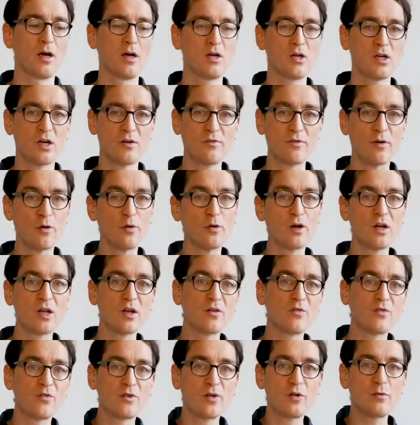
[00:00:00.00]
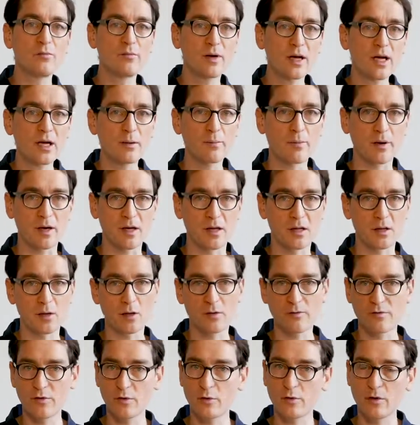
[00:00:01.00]
you have only a few megabytes or
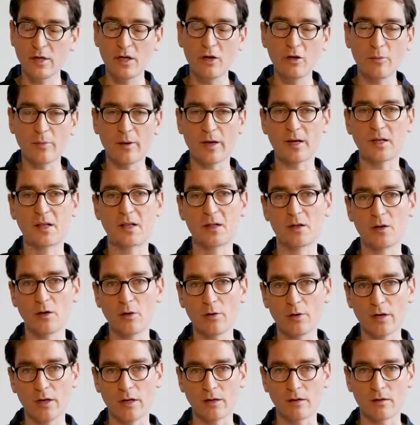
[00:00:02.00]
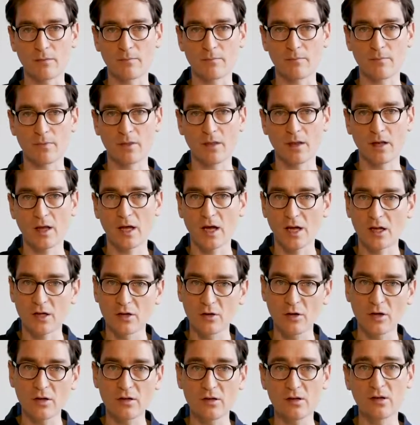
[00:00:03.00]
a few kilobytes to look at, and
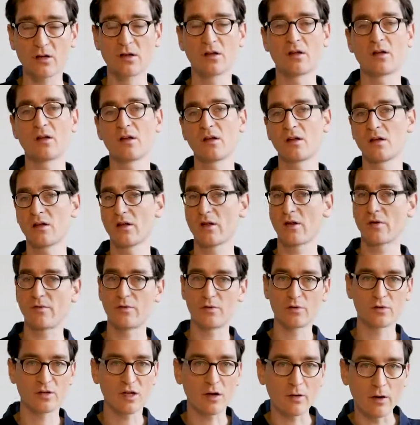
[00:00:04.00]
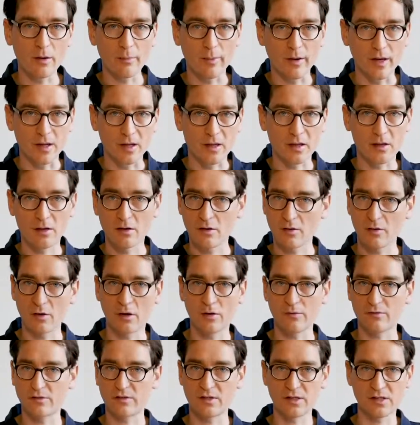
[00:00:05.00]
not a few terabytes
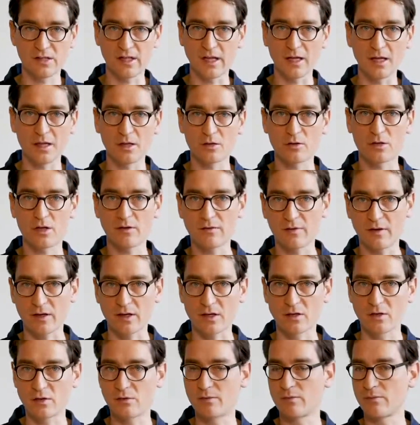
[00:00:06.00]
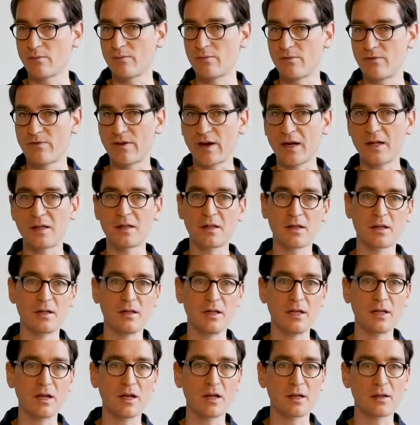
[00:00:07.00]
of day's traffic to find the
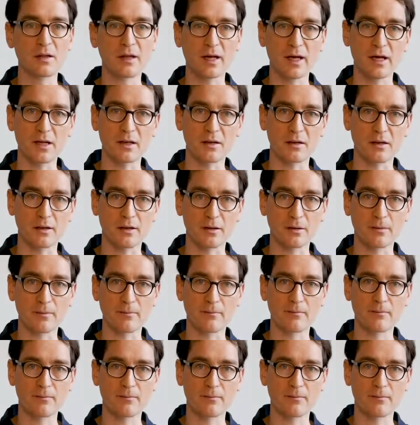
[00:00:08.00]
needle in the haystack.